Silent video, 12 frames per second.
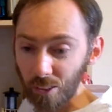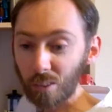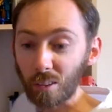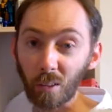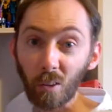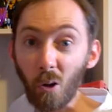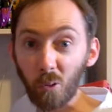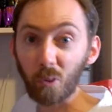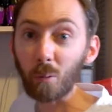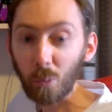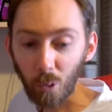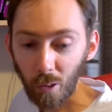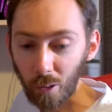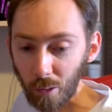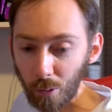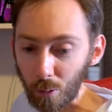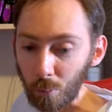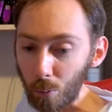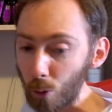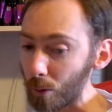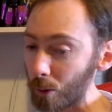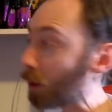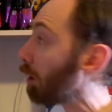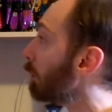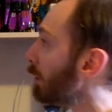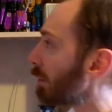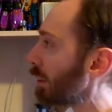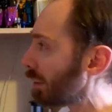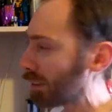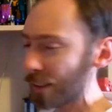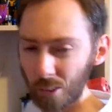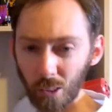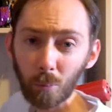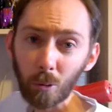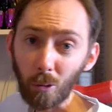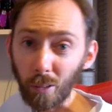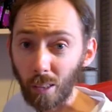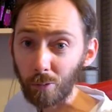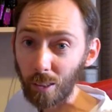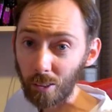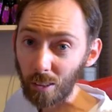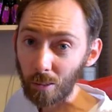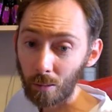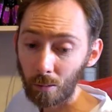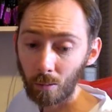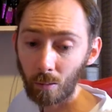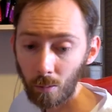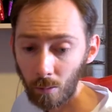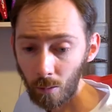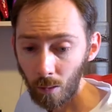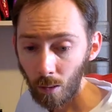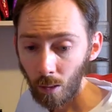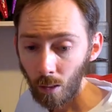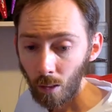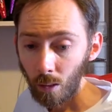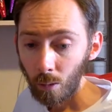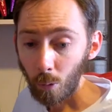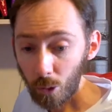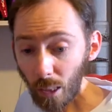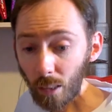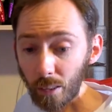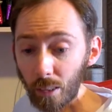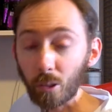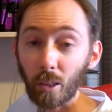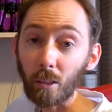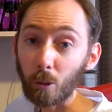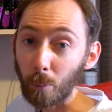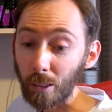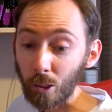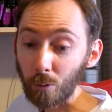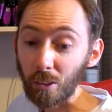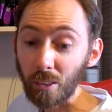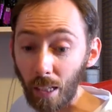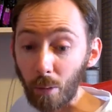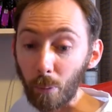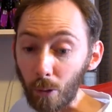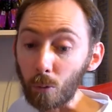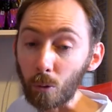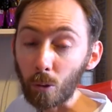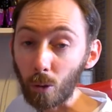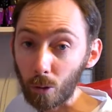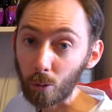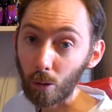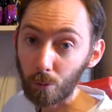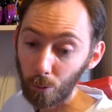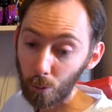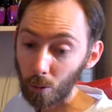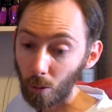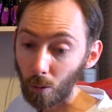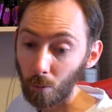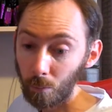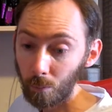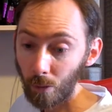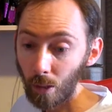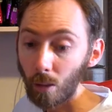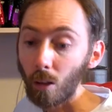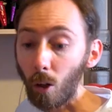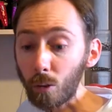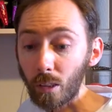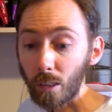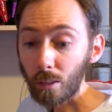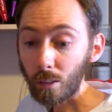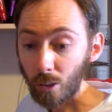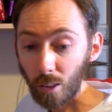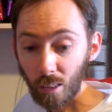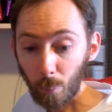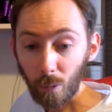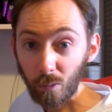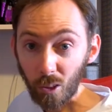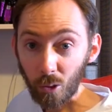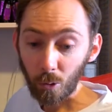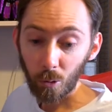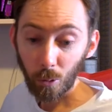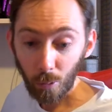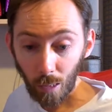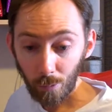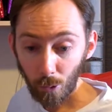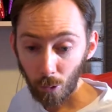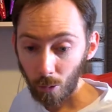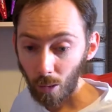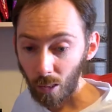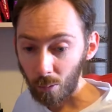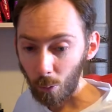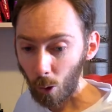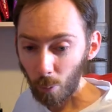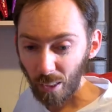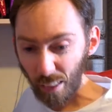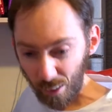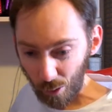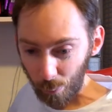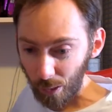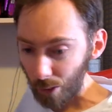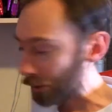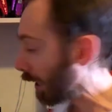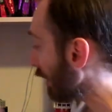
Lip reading: basically locked them so that they couldn't move at all, but they seem strong enough as is. We're selling each set of springs for £10 on the Toy Foo stall. All you need is a couple of decent screwdrivers and probably an extra pair